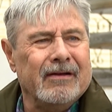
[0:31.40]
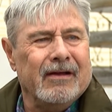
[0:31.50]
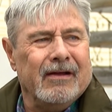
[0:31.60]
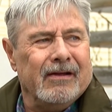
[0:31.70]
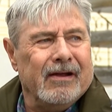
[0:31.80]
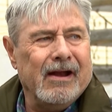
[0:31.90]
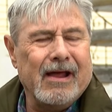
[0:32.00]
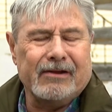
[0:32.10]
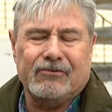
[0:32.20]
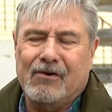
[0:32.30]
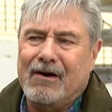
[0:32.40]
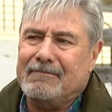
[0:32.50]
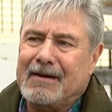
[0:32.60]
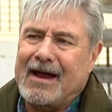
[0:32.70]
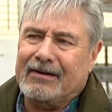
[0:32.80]
Ray Gibbs lives
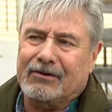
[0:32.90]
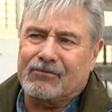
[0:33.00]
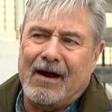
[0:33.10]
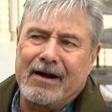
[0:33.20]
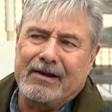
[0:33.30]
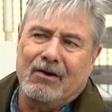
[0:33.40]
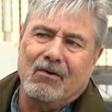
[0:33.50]
upstairs and heard the